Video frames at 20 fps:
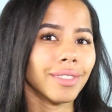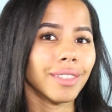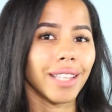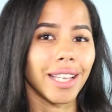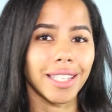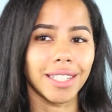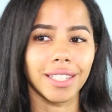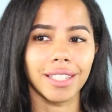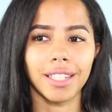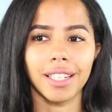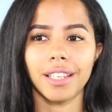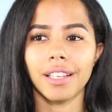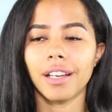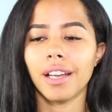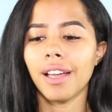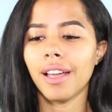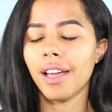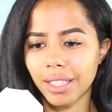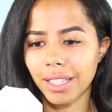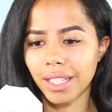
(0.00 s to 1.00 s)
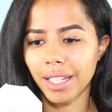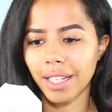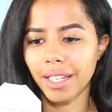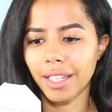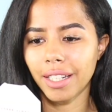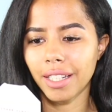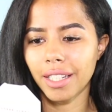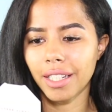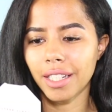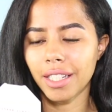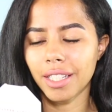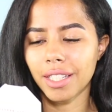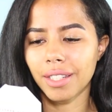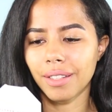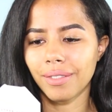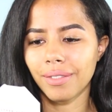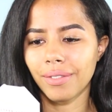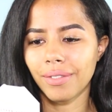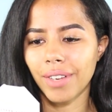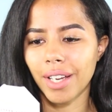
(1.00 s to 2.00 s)
That's the thing. And it is
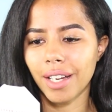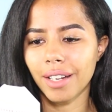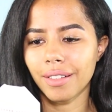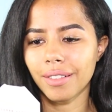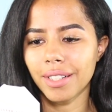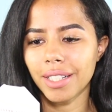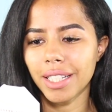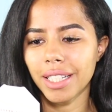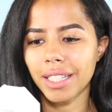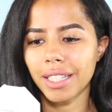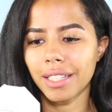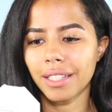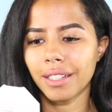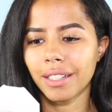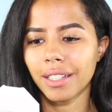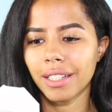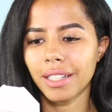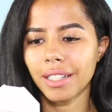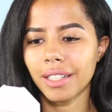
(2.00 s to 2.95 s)
very